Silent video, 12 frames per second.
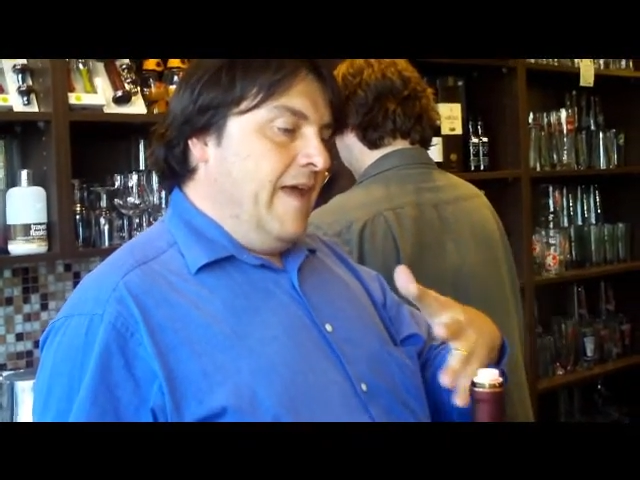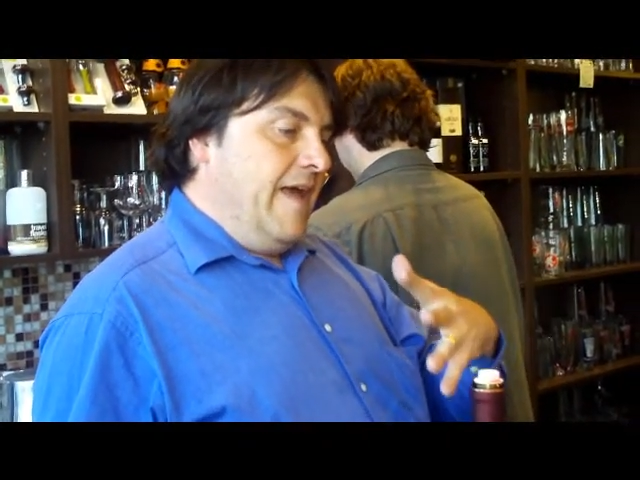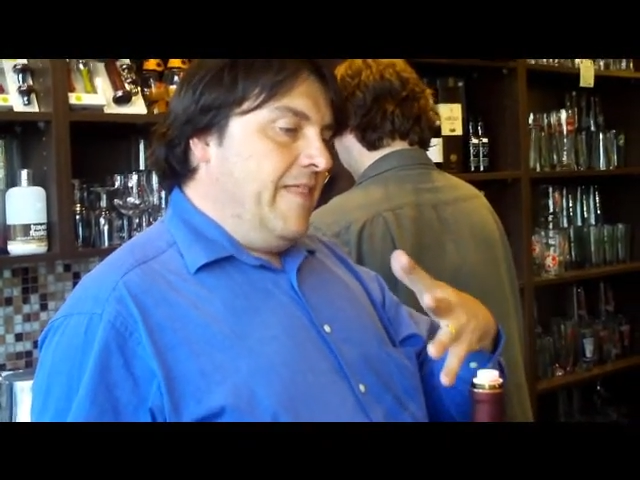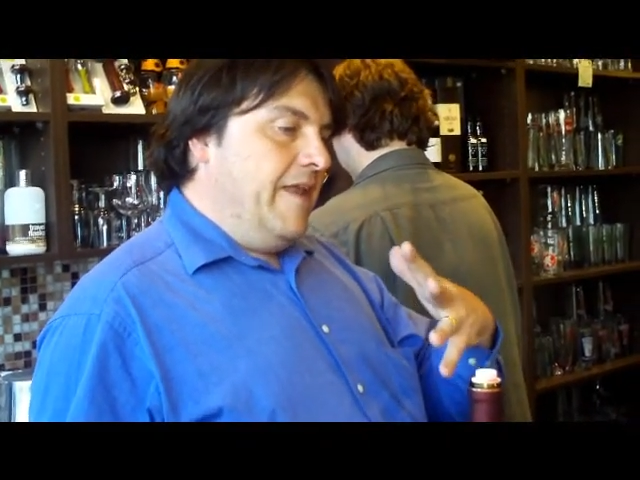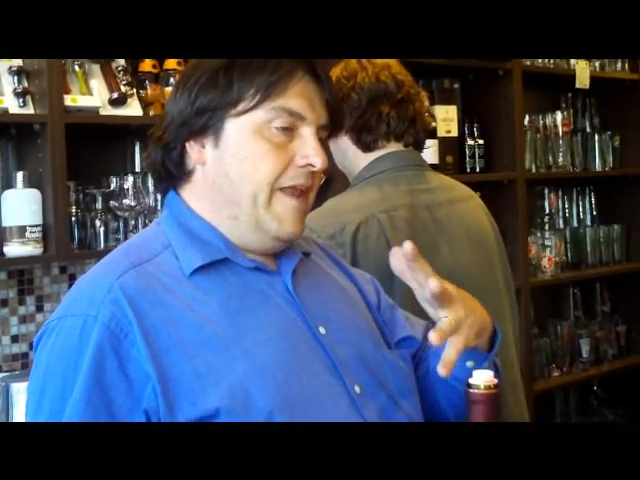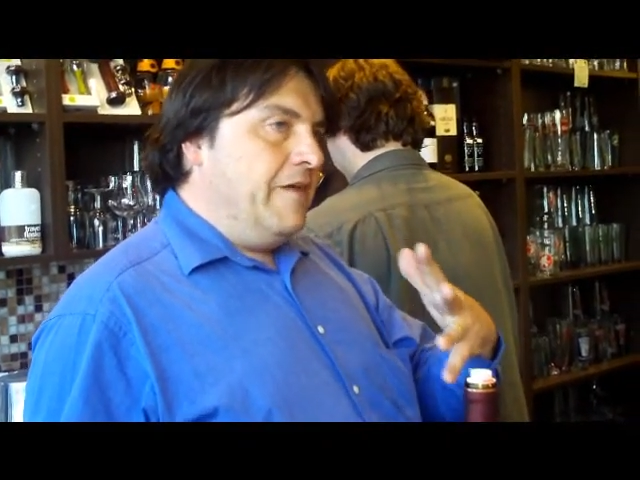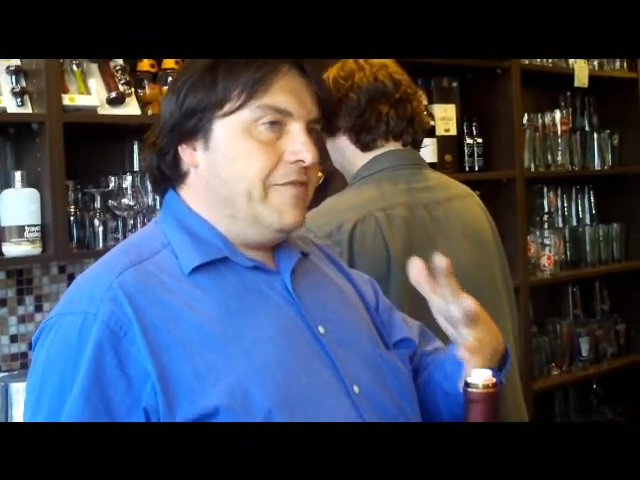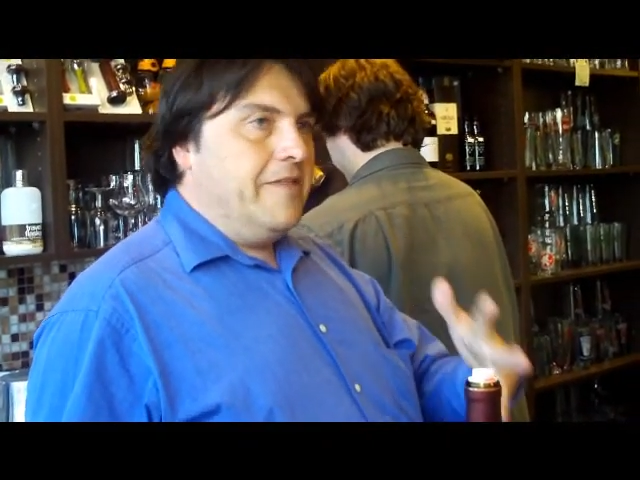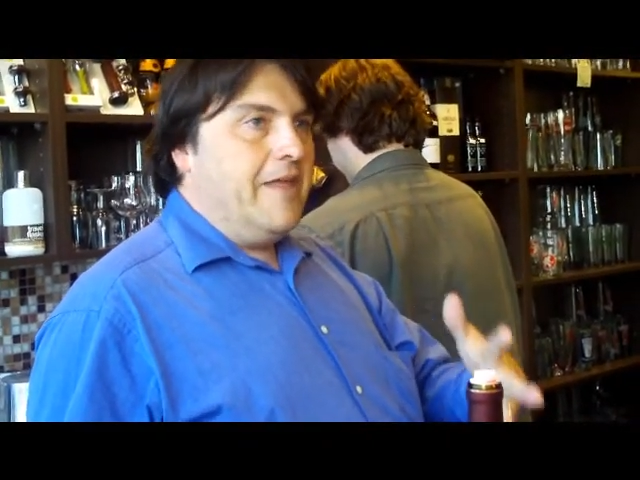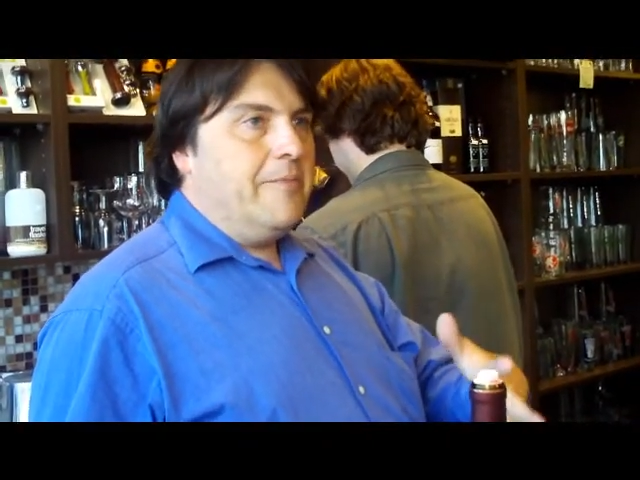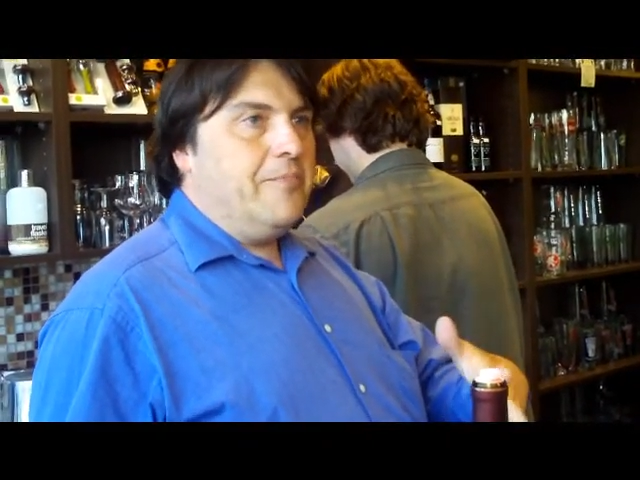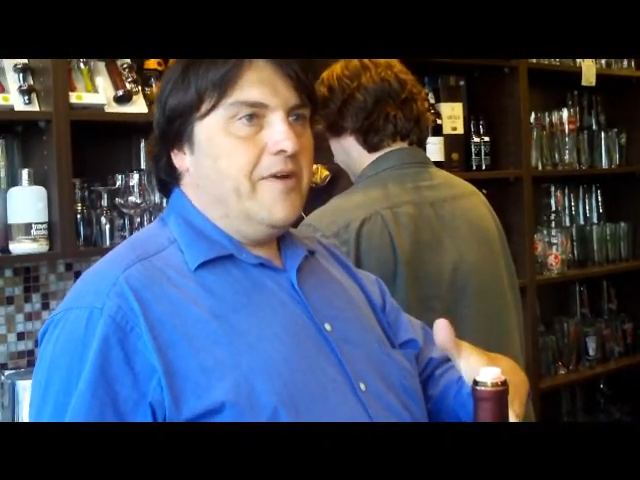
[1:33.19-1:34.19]
And then after
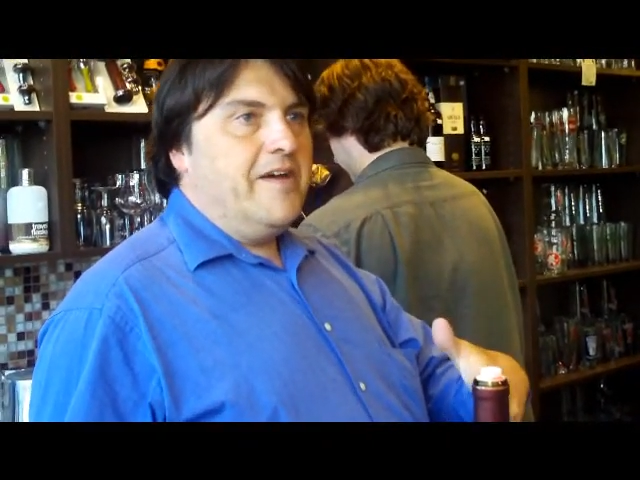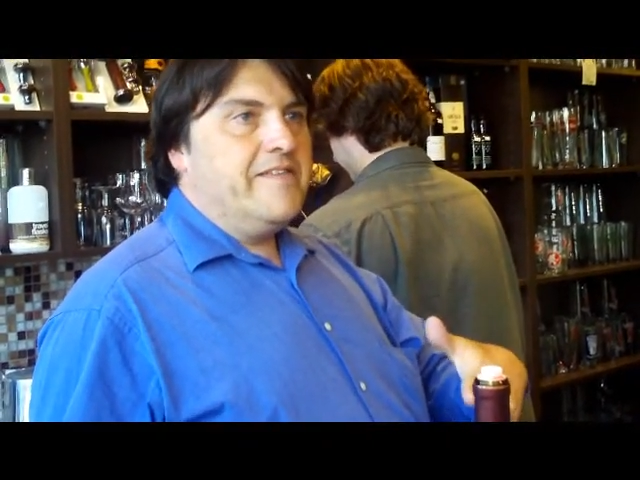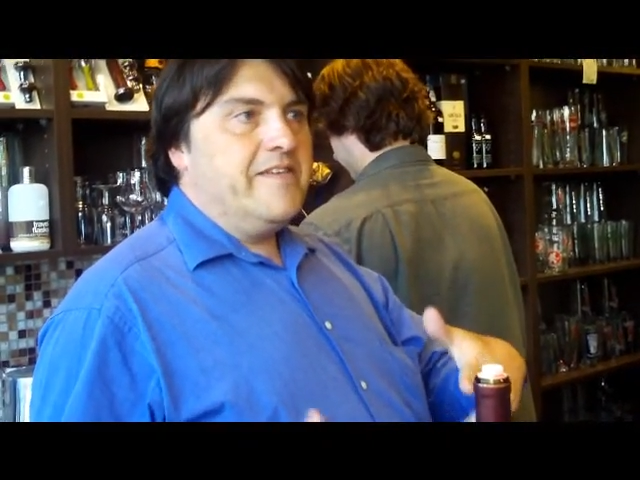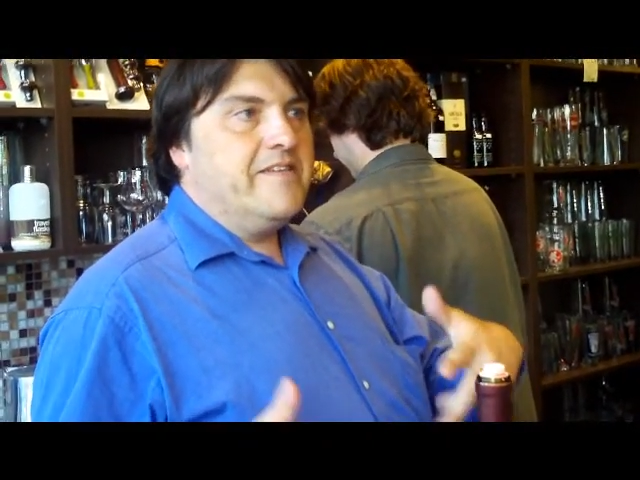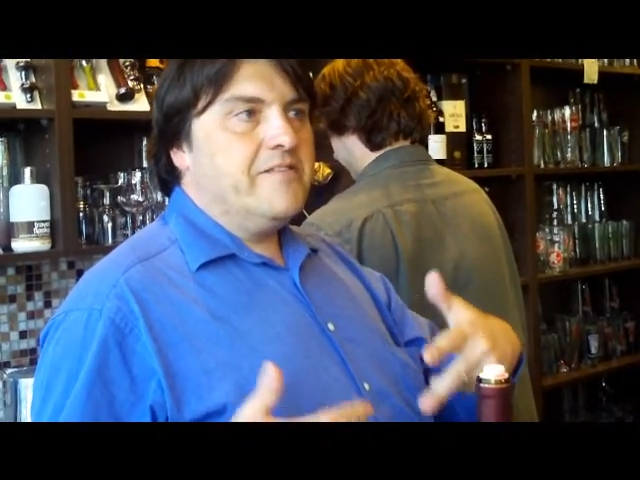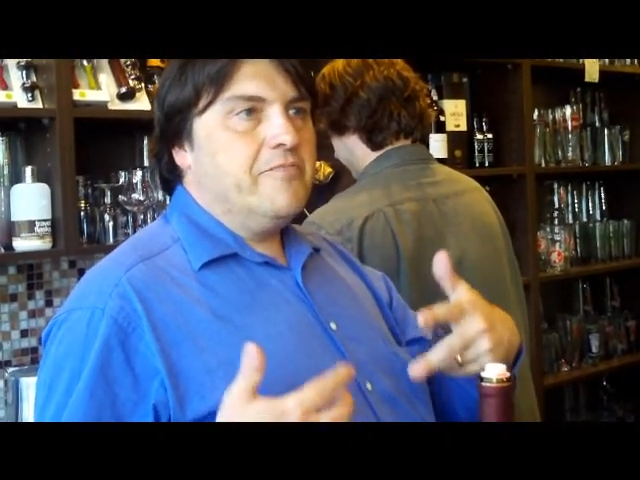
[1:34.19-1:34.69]
that process,